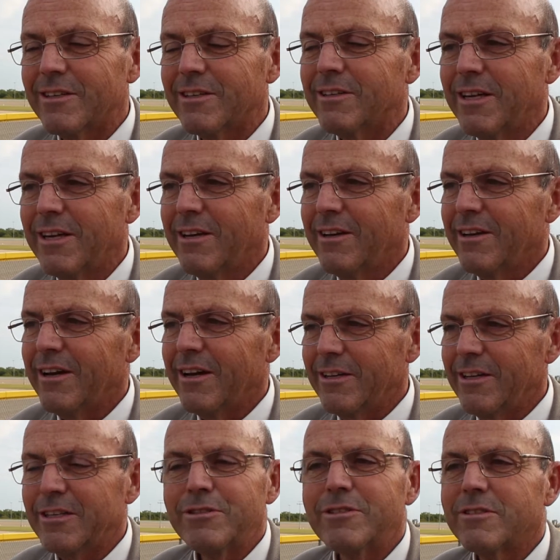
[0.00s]
a
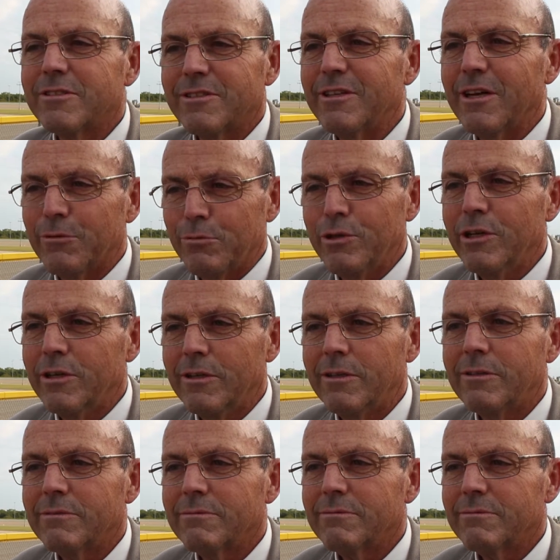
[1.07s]

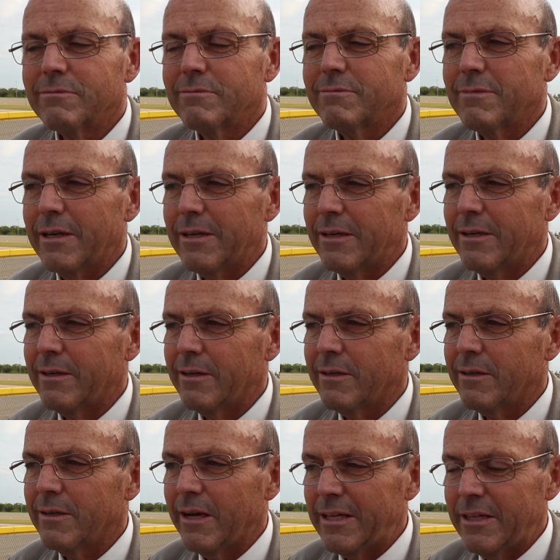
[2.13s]
real,
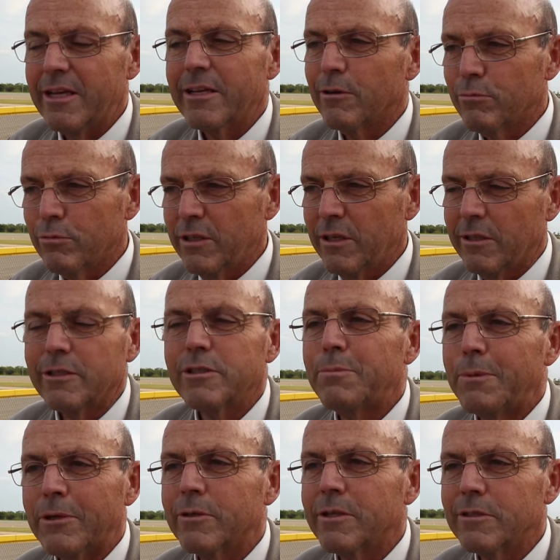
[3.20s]
I think, a real
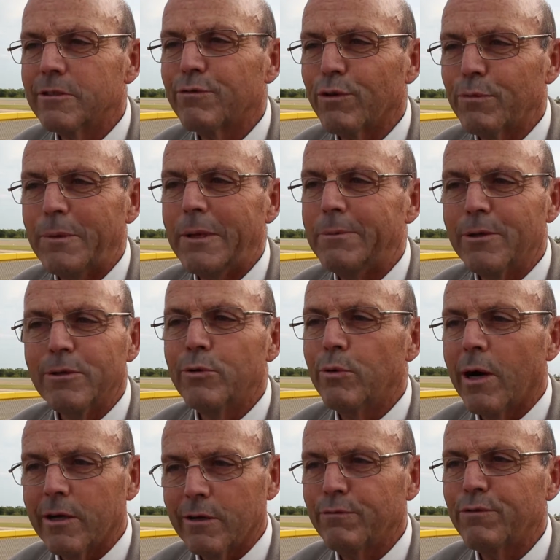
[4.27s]
experience for people who
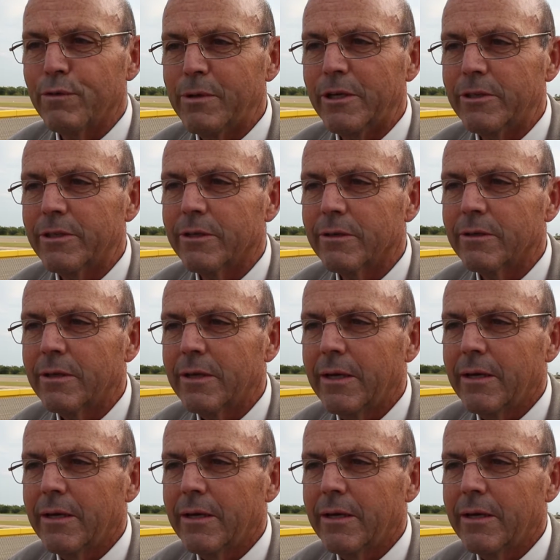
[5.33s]
aren't familiar.